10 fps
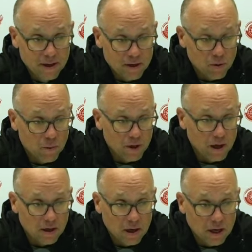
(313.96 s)
We
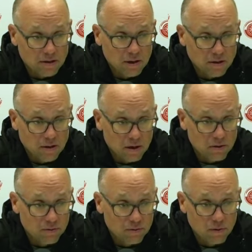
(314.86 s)
got guys like Taro
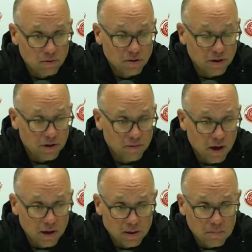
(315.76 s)
Hirose and
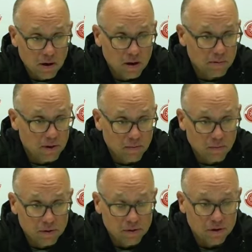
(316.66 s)
Riley Barber that have
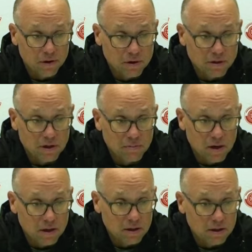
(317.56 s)
real good years in the
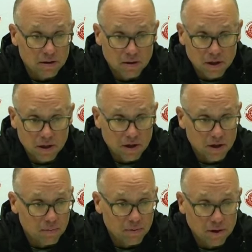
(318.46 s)
American League. They're going to get a
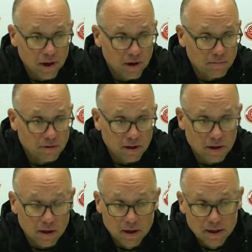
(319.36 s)
number of games.
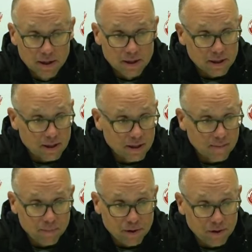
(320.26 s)

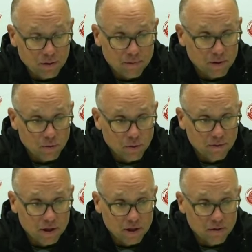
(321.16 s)

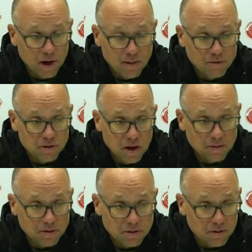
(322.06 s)
Whoever can grab
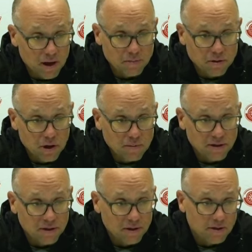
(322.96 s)
jobs.
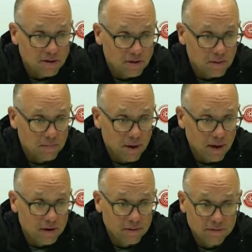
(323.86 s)
I think it's as
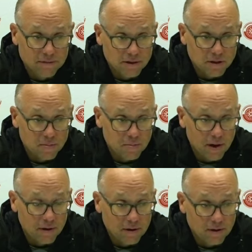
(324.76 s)
competitive as it's
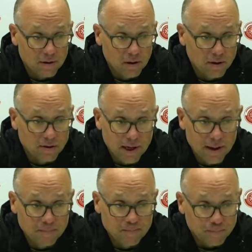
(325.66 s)
been here in a long
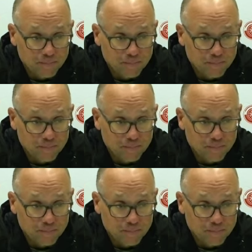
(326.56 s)
time.